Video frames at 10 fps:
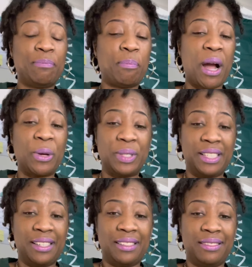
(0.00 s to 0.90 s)

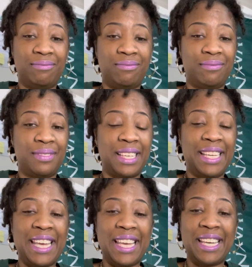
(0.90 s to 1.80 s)
person,
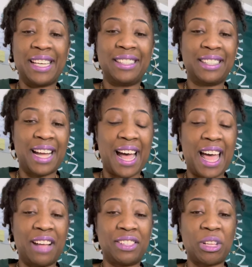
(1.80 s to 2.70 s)
geek. I
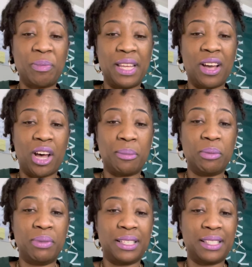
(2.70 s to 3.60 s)
have so many Audible
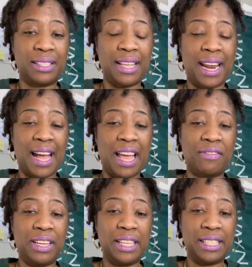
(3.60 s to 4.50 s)
books that I
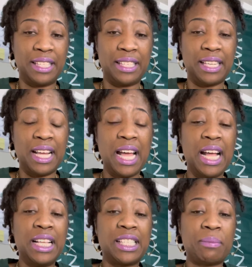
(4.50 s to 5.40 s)
have listened.
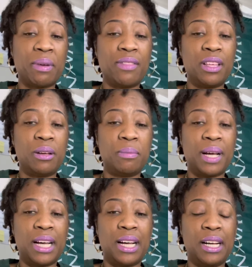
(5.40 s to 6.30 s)
Some of them
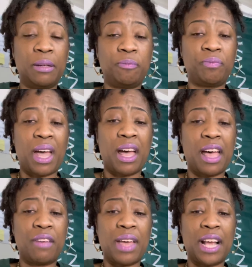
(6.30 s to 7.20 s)
um, I
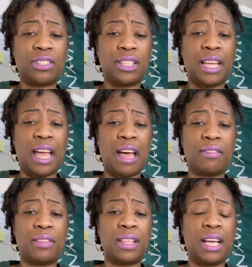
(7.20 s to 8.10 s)
have actually
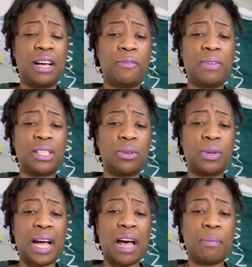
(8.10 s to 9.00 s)
have a physical
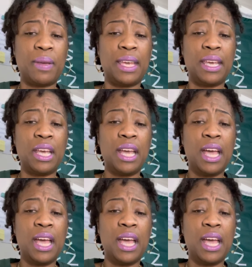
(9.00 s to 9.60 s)
copy